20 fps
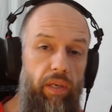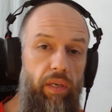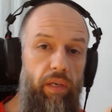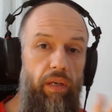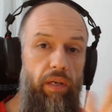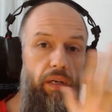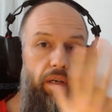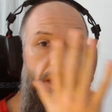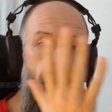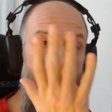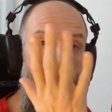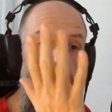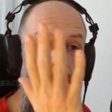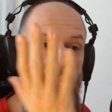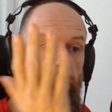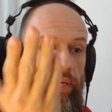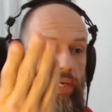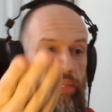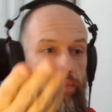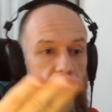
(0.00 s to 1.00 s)
Uh,
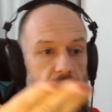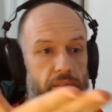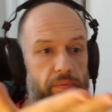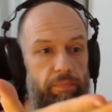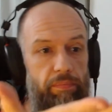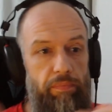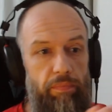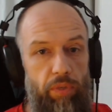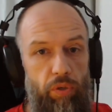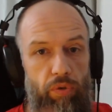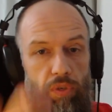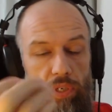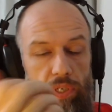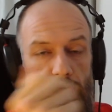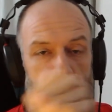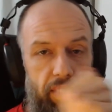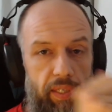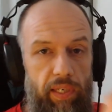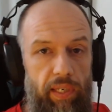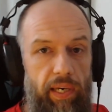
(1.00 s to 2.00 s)
as you can
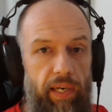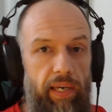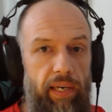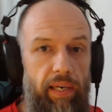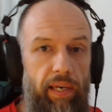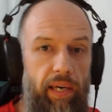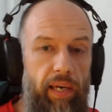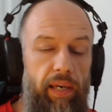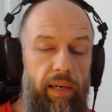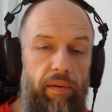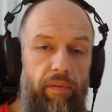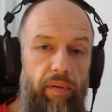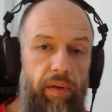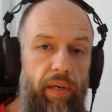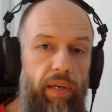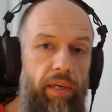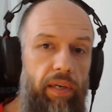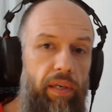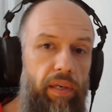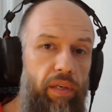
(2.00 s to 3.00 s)
see, I have
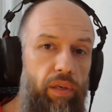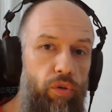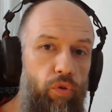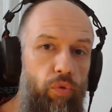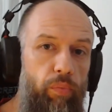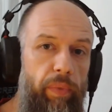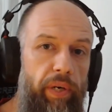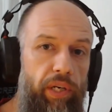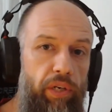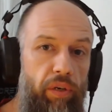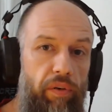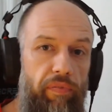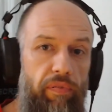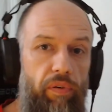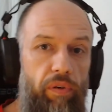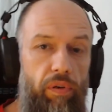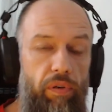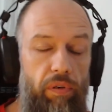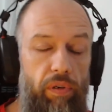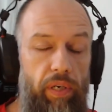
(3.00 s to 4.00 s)
a new
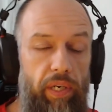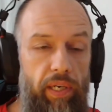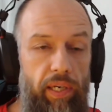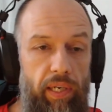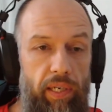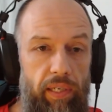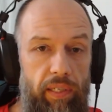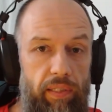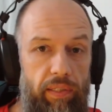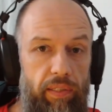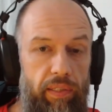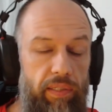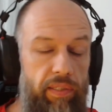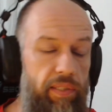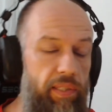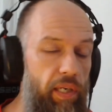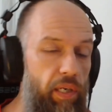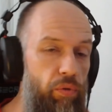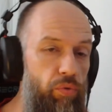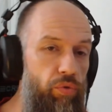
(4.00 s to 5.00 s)
microphone and it
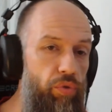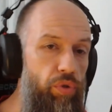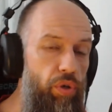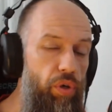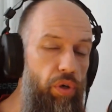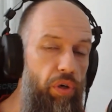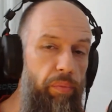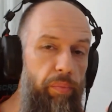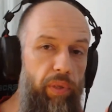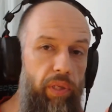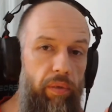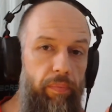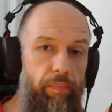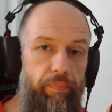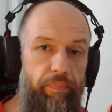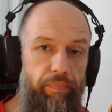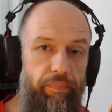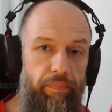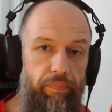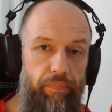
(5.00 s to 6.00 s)
sounds horribly,
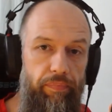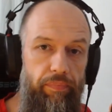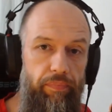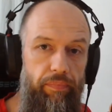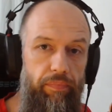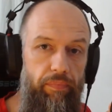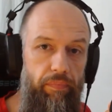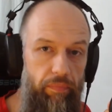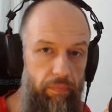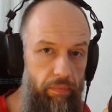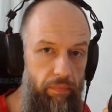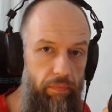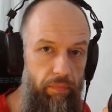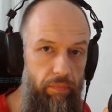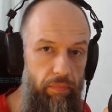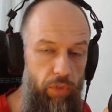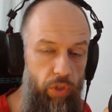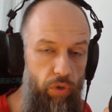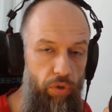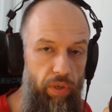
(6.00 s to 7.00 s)

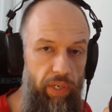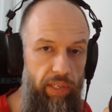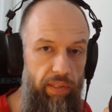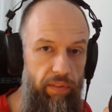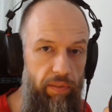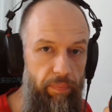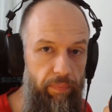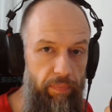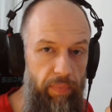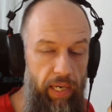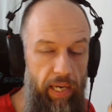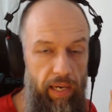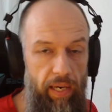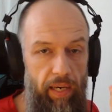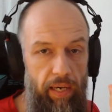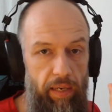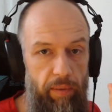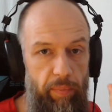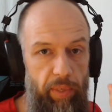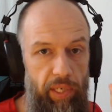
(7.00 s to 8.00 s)
correct? I,
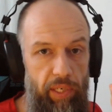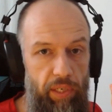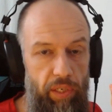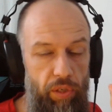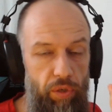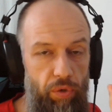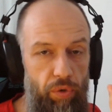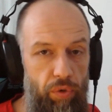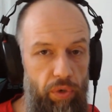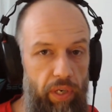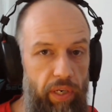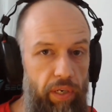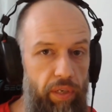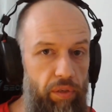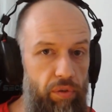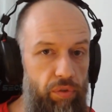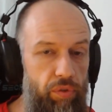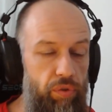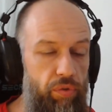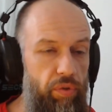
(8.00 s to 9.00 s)
I mean, you are
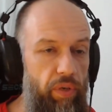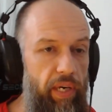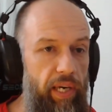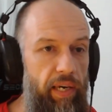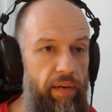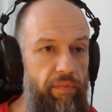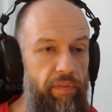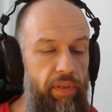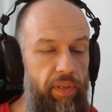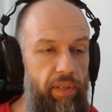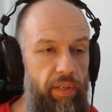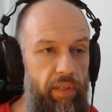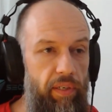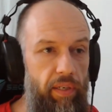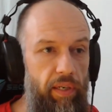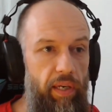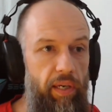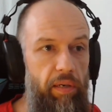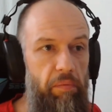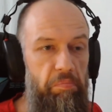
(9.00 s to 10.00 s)
used to having
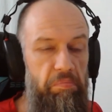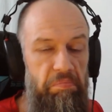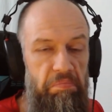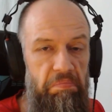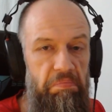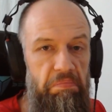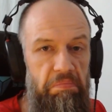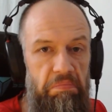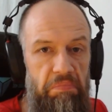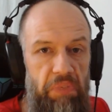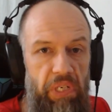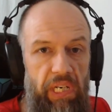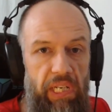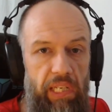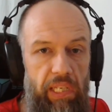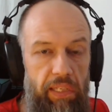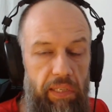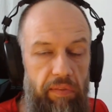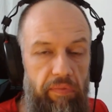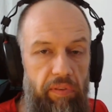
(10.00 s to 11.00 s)
a
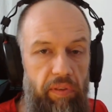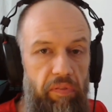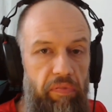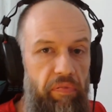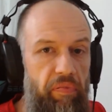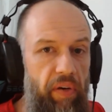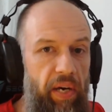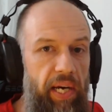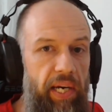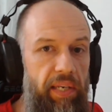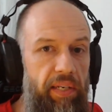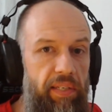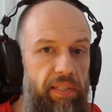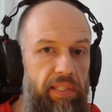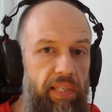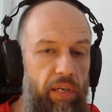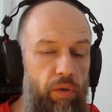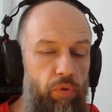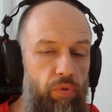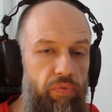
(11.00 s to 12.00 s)
relatively fine
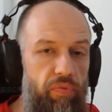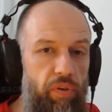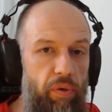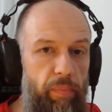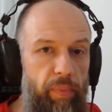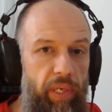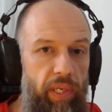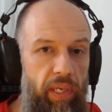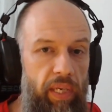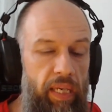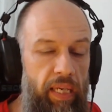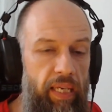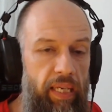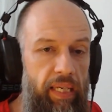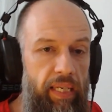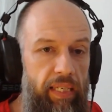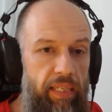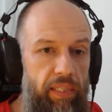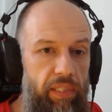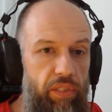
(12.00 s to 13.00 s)
sound from me,
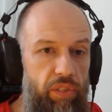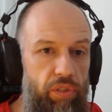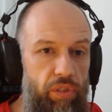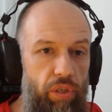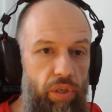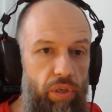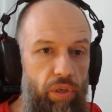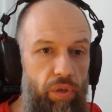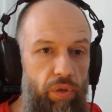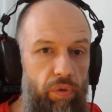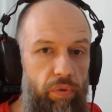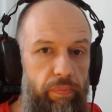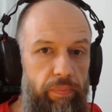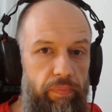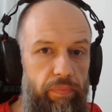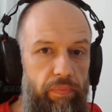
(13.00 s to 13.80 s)
so